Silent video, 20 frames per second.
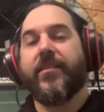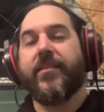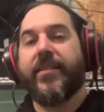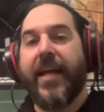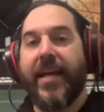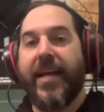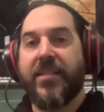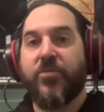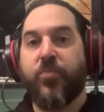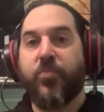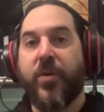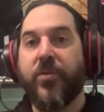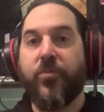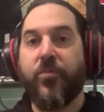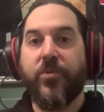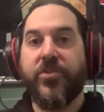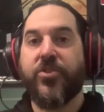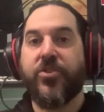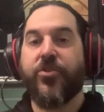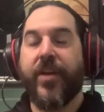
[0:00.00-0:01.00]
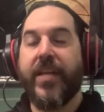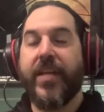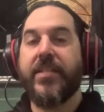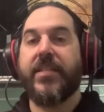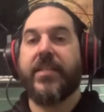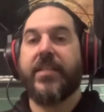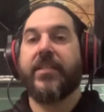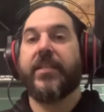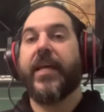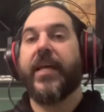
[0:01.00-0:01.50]
That's what was
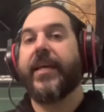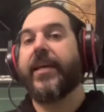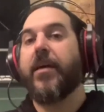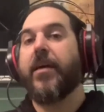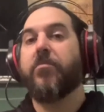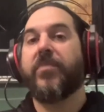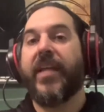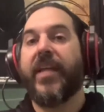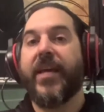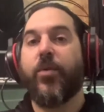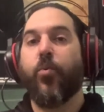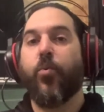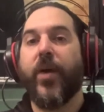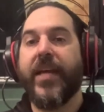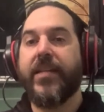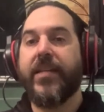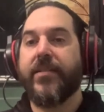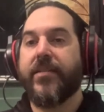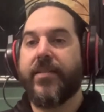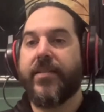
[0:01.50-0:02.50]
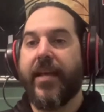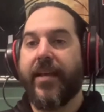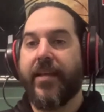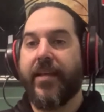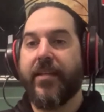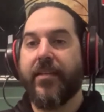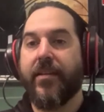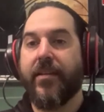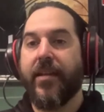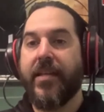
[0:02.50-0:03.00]
crazy. Like, I'm like, wait a
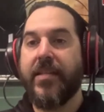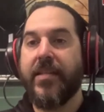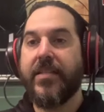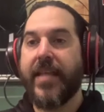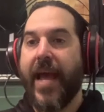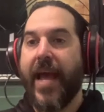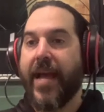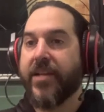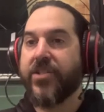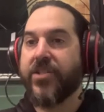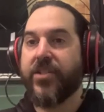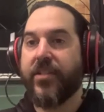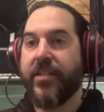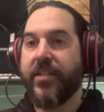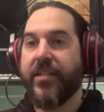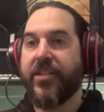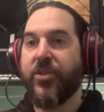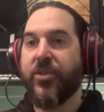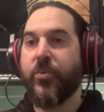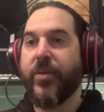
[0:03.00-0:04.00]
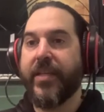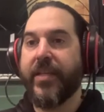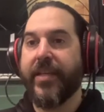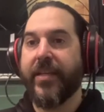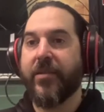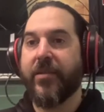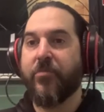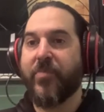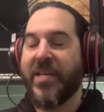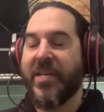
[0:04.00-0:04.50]
second, he's actually doing
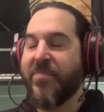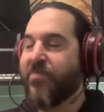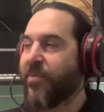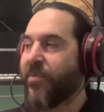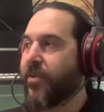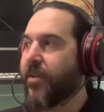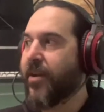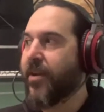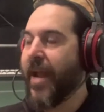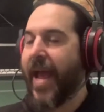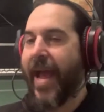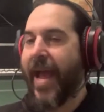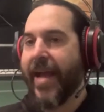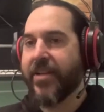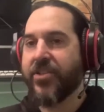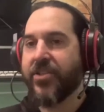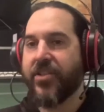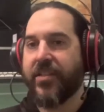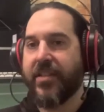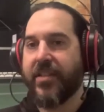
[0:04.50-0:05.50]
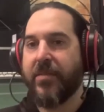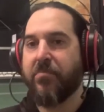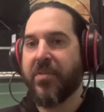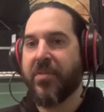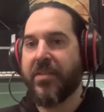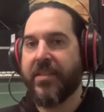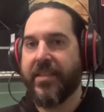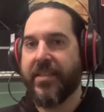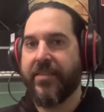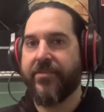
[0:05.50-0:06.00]
it. People are actually
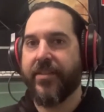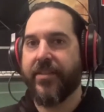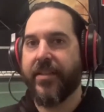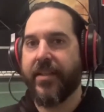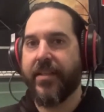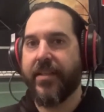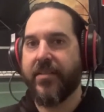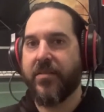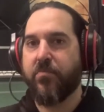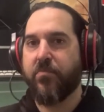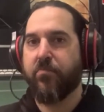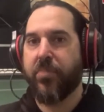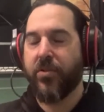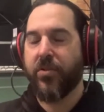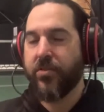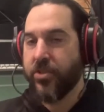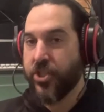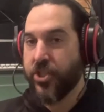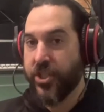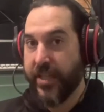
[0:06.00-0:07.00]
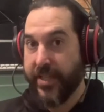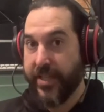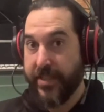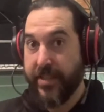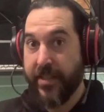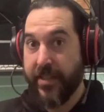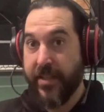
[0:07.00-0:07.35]
believing his bullshit.